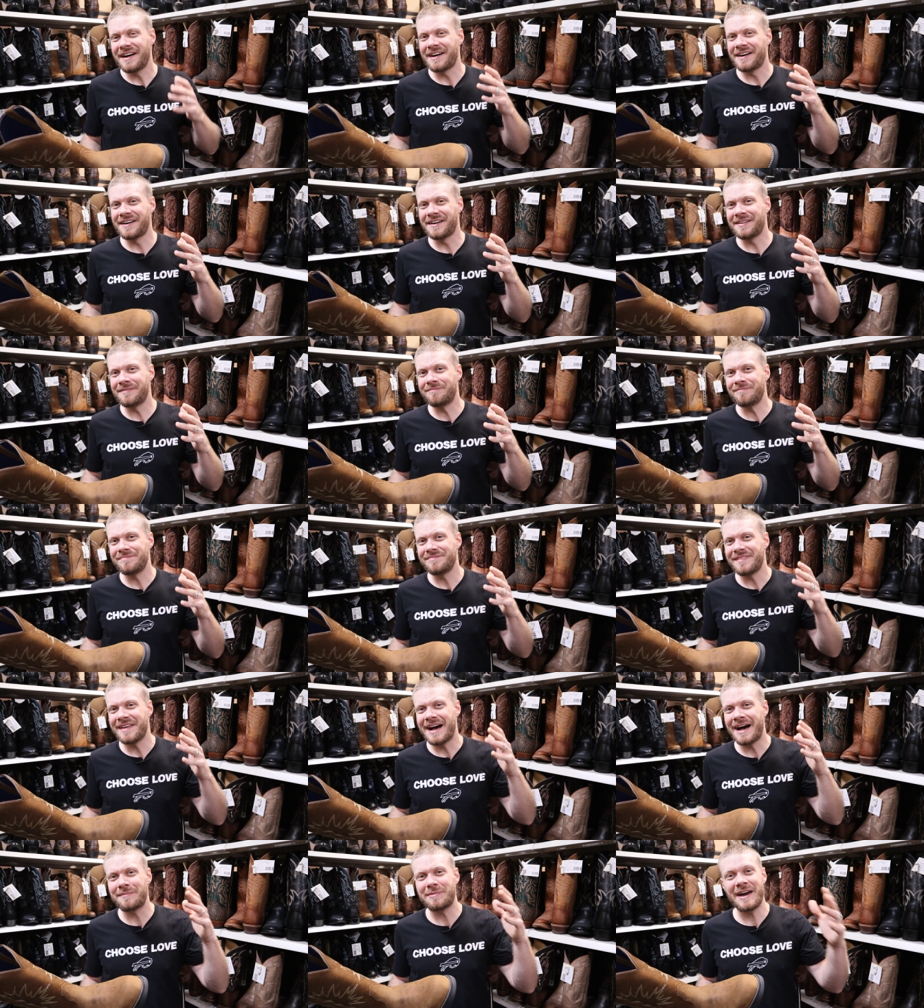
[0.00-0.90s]
Um,
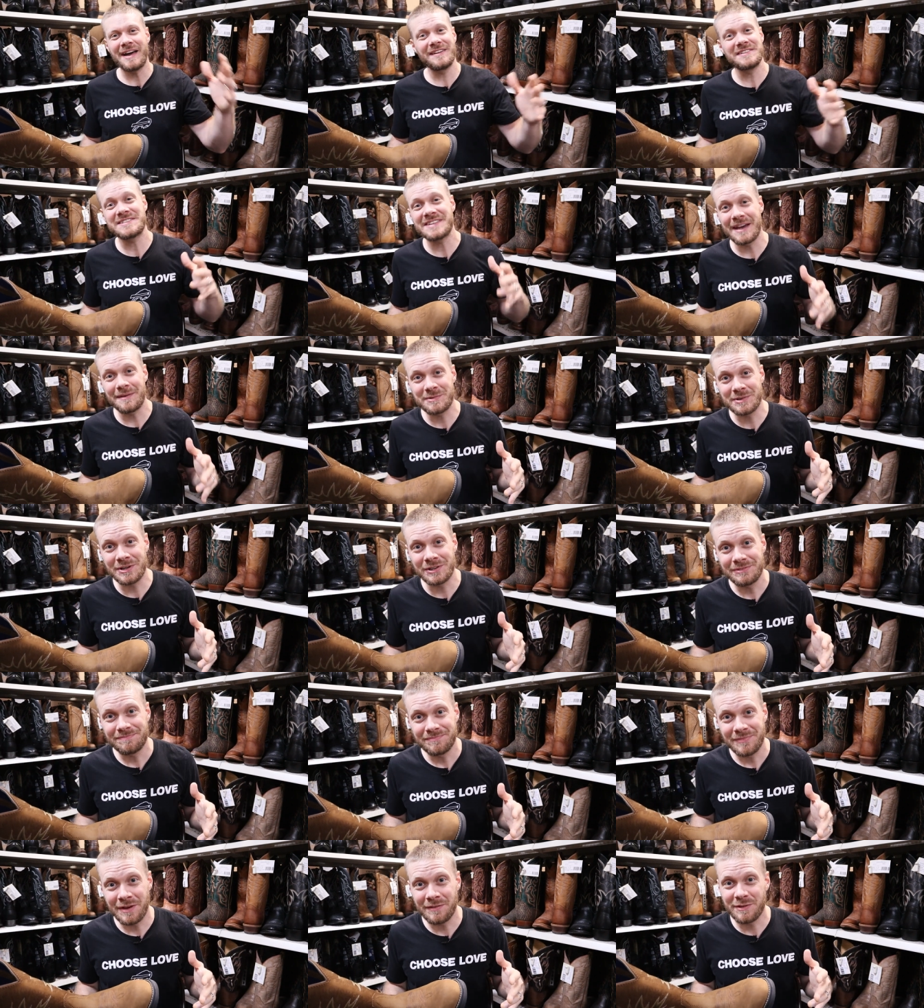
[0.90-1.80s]
I'm kind of
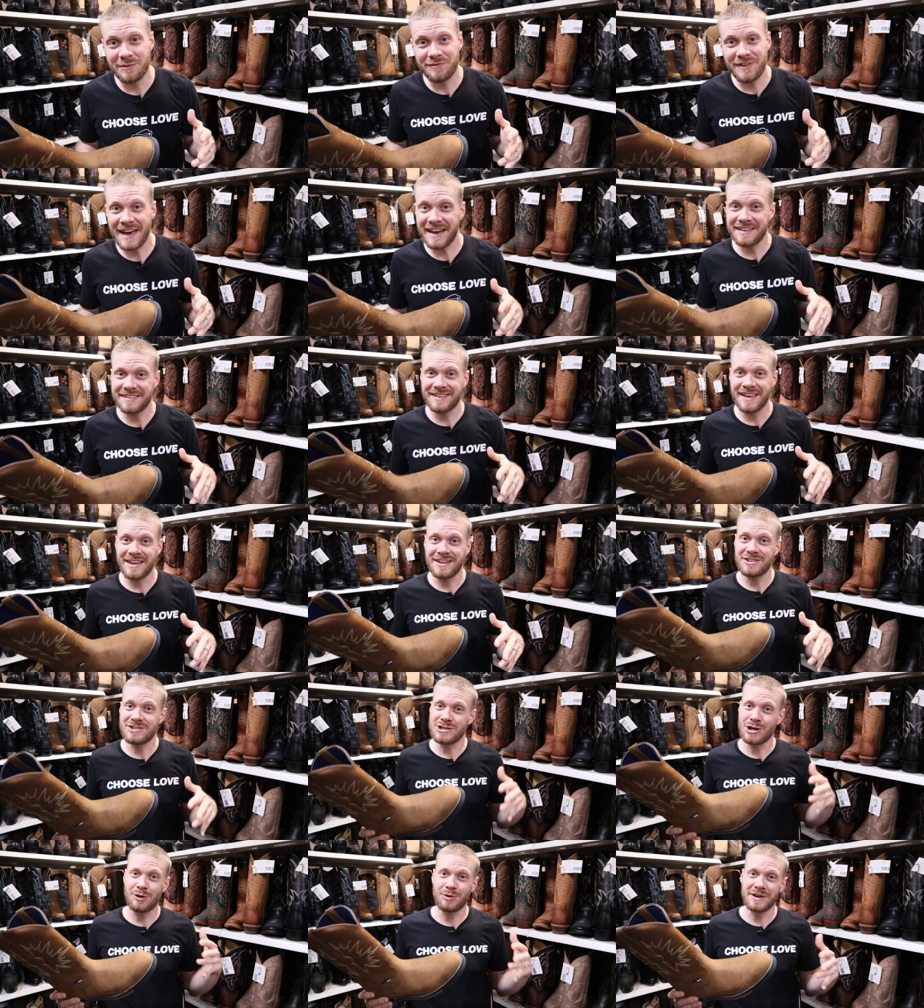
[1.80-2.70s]
skeptical of the fact that
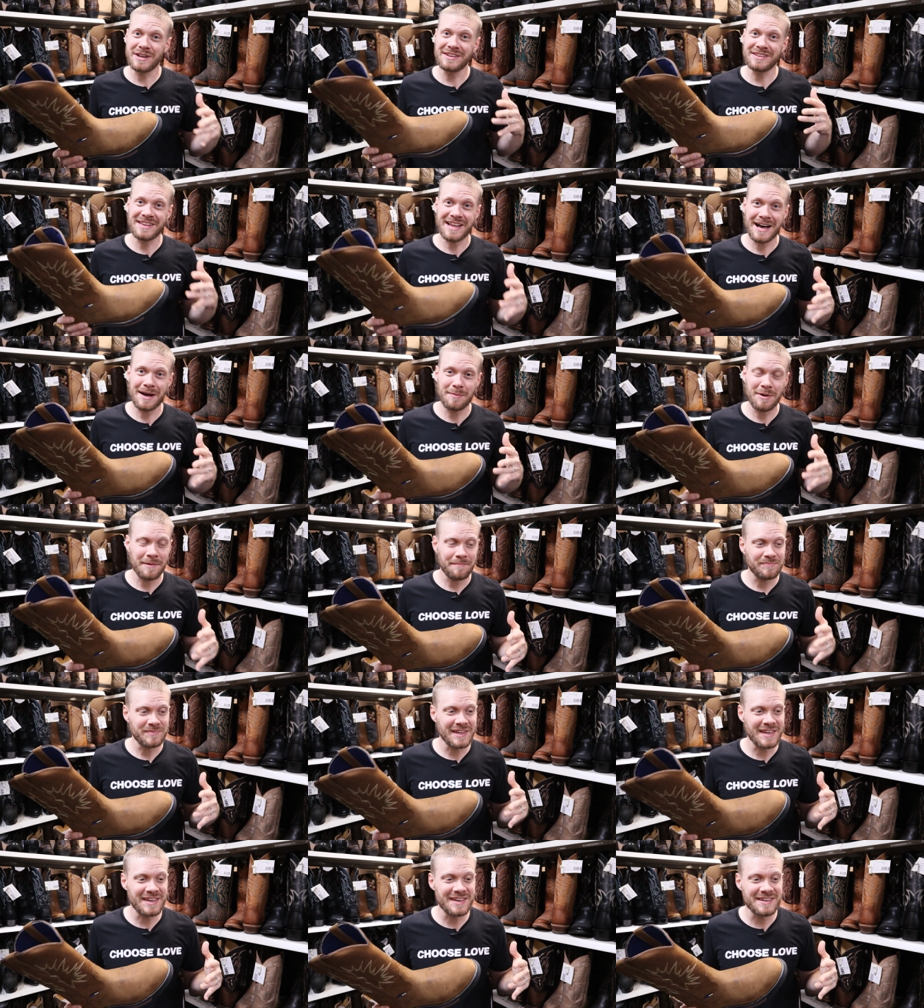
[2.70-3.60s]
Tony Lama
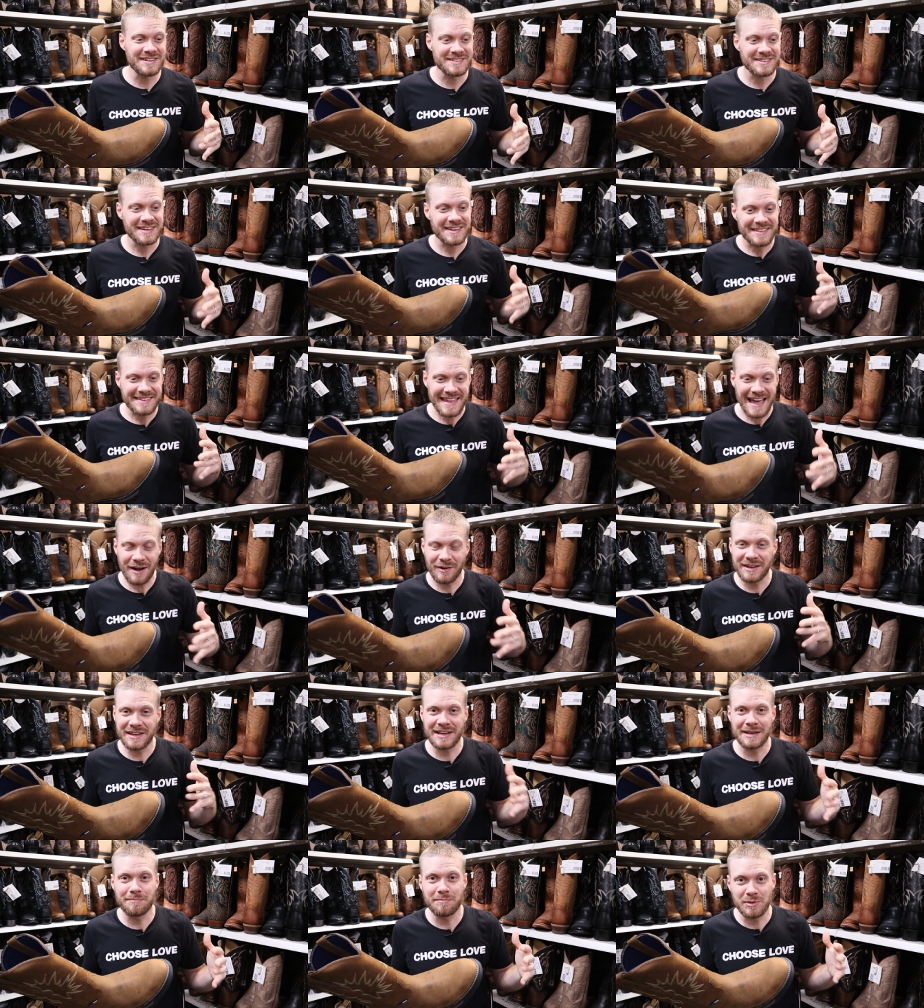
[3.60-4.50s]
is now
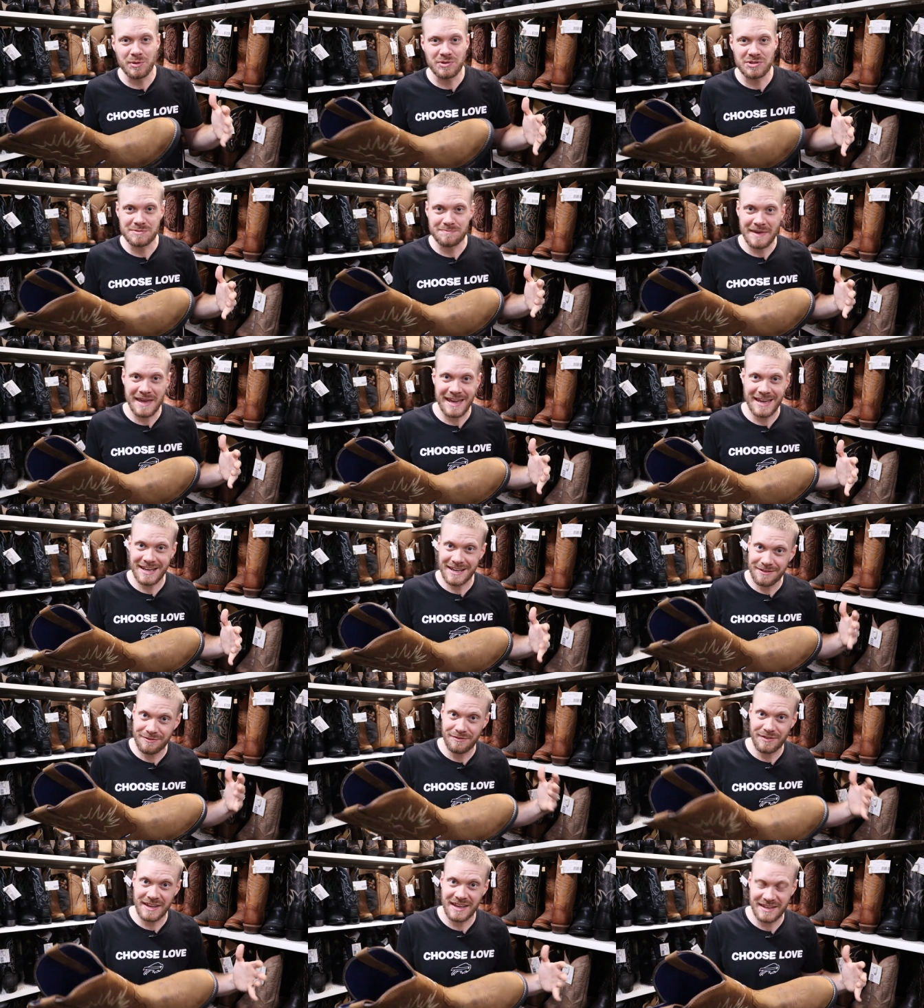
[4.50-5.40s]
getting boots made
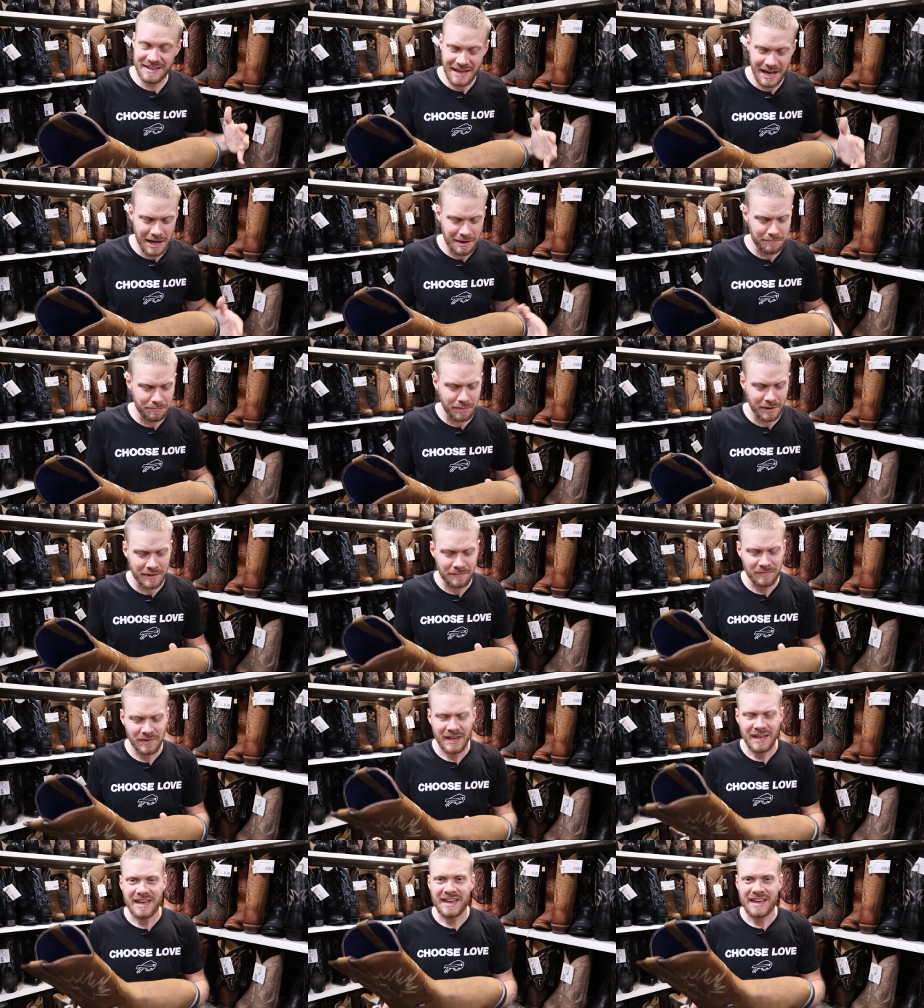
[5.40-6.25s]
in Vietnam, but